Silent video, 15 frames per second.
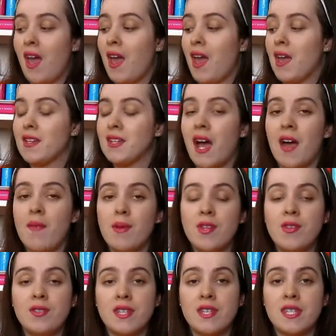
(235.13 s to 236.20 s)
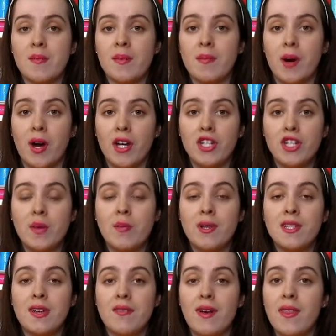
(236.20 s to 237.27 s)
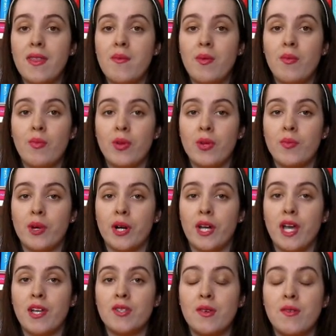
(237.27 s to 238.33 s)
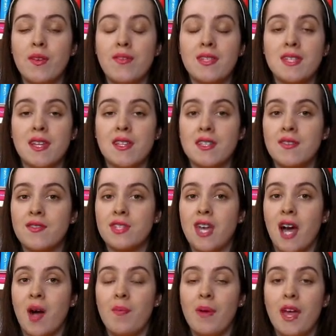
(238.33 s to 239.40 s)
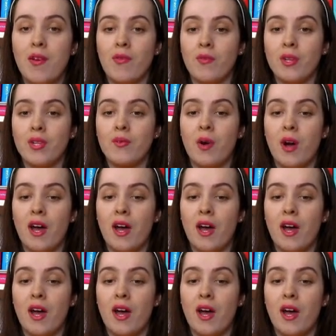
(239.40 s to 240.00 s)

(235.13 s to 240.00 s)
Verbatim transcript: and I've been using some of the Body Shop ones. I find they've been really working, so if you have a sensitive scalp and really